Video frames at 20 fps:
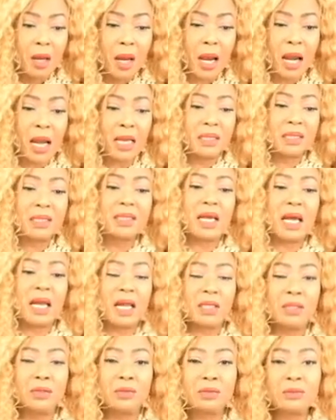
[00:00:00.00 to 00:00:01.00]
I
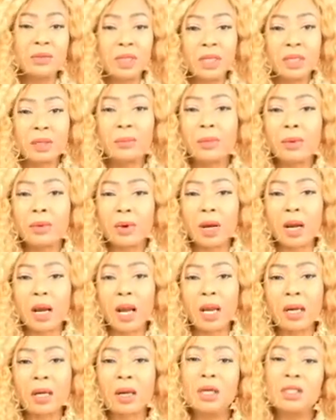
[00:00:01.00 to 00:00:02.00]
decided to read the book,
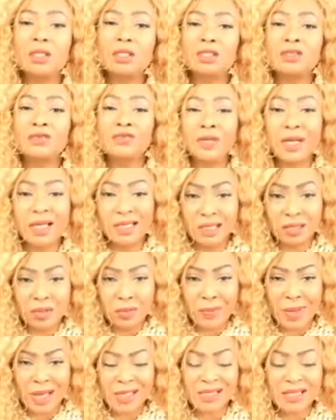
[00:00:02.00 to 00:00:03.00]
and not just read it
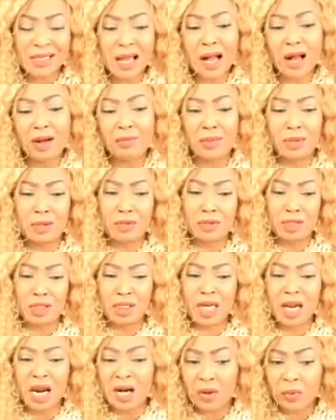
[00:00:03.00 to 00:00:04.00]
to myself, but to
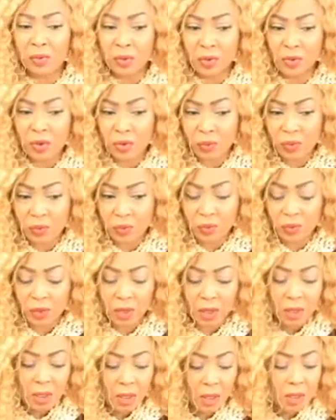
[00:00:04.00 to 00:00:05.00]
share it with you.
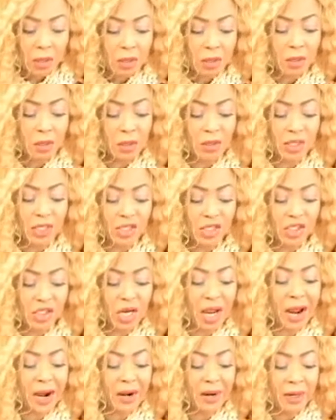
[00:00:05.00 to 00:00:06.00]
So this
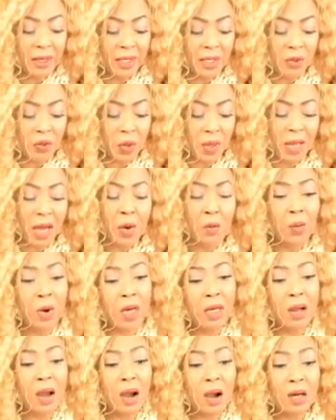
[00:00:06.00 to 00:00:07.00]
sharing is what I
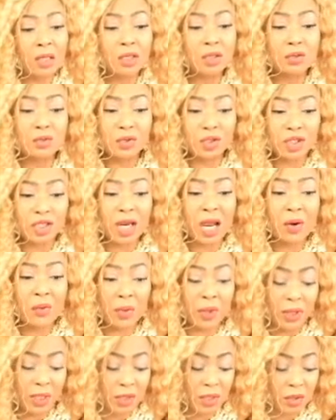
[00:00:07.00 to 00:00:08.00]
want us to share
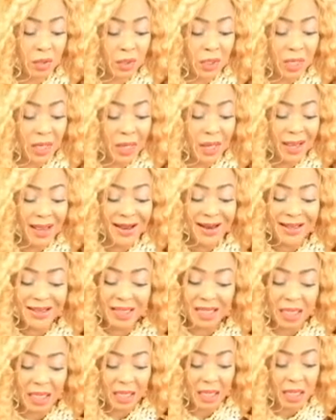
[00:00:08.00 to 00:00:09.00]
with each other.
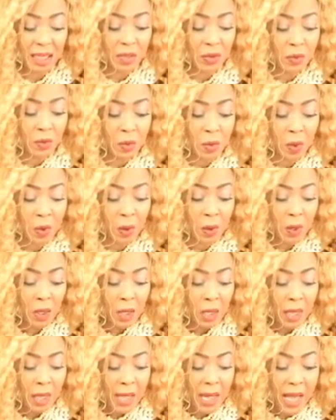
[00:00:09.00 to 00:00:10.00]
Anything that you are
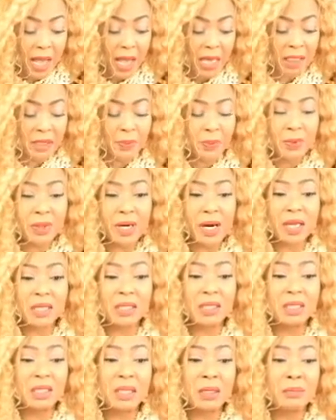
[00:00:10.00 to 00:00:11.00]

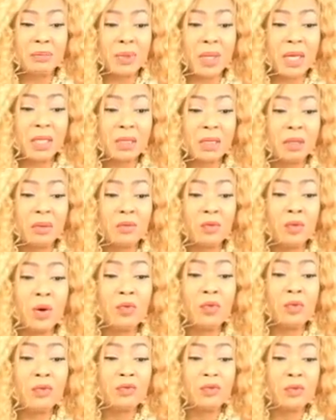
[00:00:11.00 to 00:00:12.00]
experiencing based on
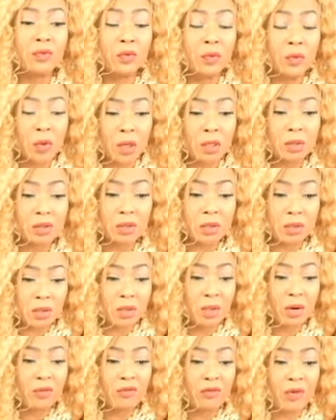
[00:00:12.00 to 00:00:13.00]
what we've worked on
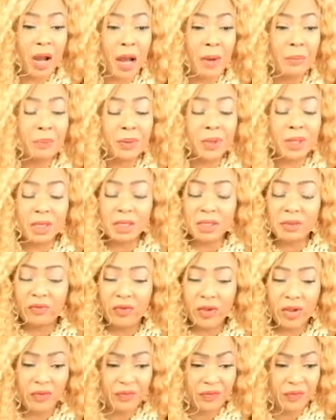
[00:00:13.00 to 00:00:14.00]
so far, please
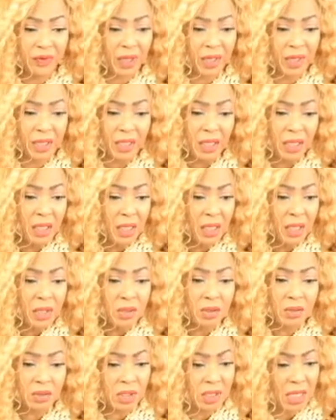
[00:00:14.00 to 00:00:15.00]
feel free
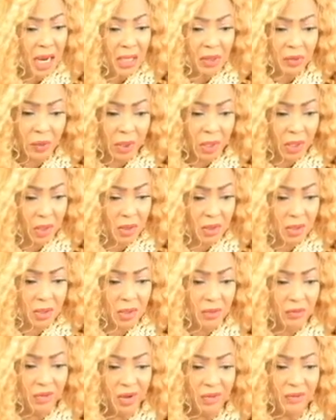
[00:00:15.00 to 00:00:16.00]
to chat with
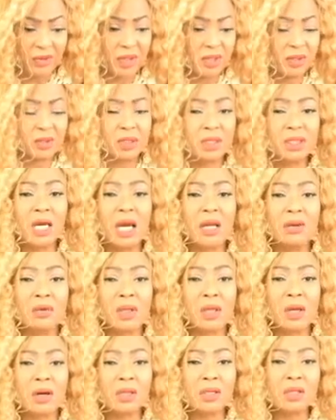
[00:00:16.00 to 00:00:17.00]
us. Feel free to chat
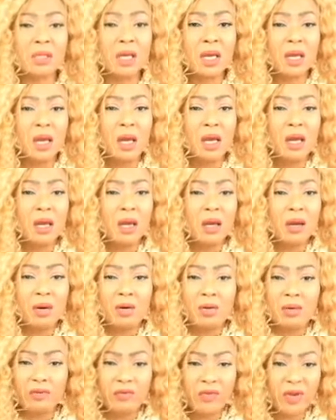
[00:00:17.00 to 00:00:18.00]
with us.
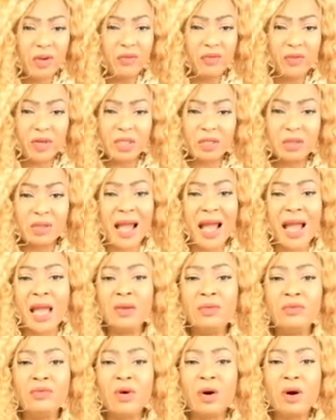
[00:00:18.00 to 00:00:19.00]
Feel free to
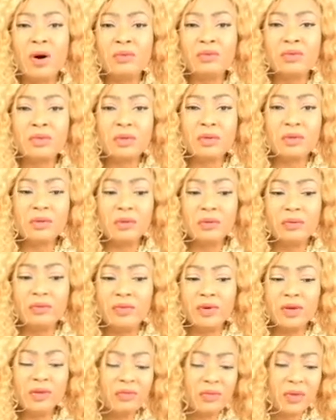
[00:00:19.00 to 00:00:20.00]
get involved.
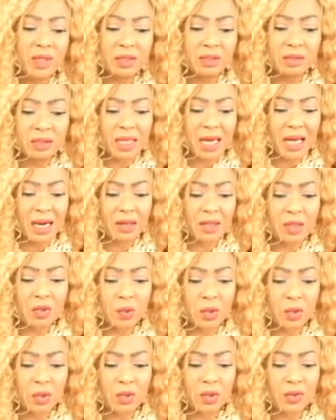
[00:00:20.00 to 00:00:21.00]
Feel free to tell us
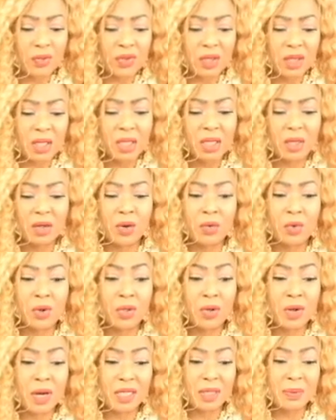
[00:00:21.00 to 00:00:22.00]
what you're thinking or
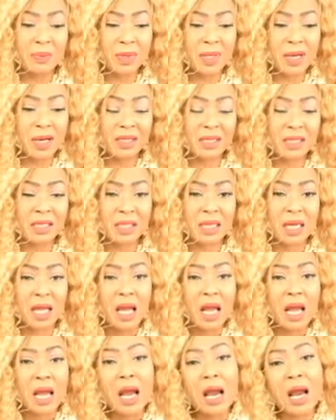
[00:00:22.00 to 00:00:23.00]
what you're experiencing.
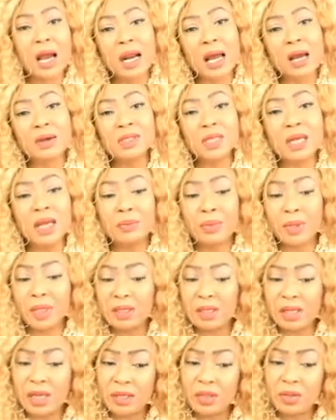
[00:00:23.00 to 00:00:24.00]
And I'll say a
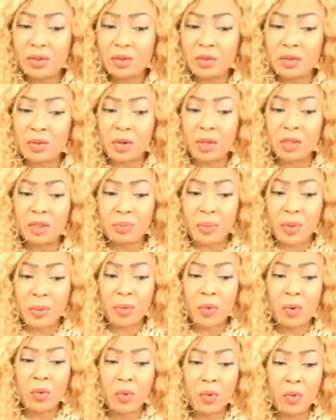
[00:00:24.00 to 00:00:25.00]
big thank you to all the
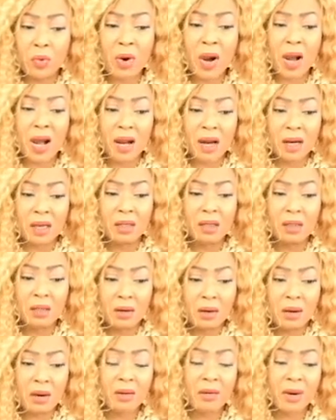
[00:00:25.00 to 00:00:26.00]
people who are
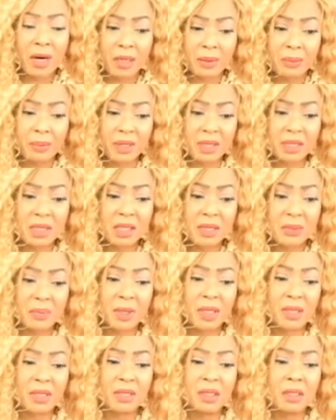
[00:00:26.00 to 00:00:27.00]
already
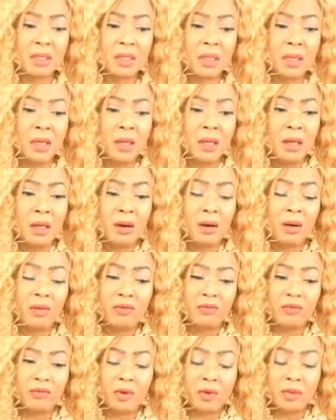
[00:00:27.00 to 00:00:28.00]
participating.
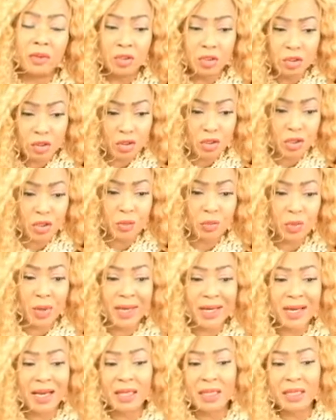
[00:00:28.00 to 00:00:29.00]
On YouTube,
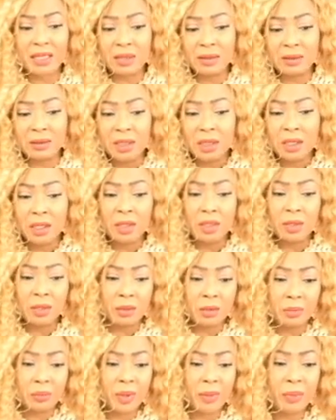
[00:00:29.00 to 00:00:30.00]
we're getting, you
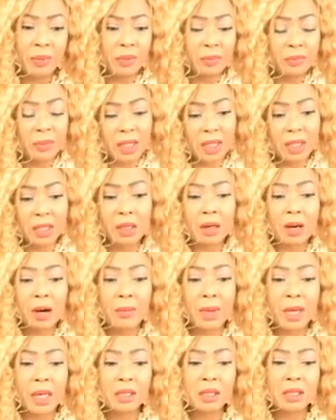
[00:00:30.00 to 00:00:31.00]
know, people making
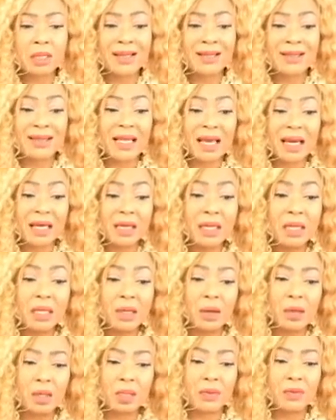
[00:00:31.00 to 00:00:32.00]
comments and
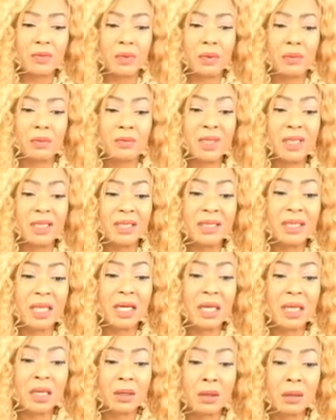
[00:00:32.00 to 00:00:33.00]
thanking us for really
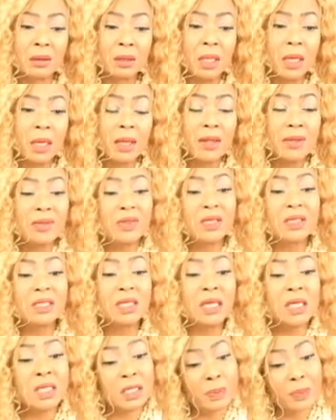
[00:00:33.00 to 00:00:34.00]
taking on
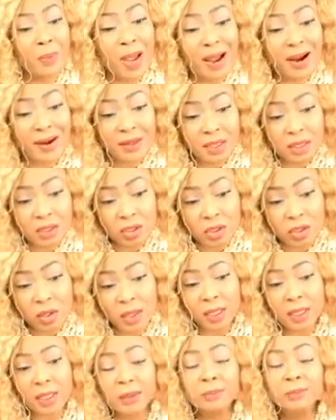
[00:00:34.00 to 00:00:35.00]
this inspiring
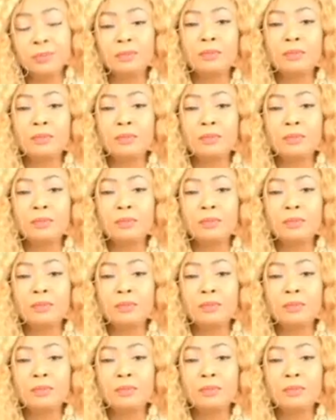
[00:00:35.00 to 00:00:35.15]
journey.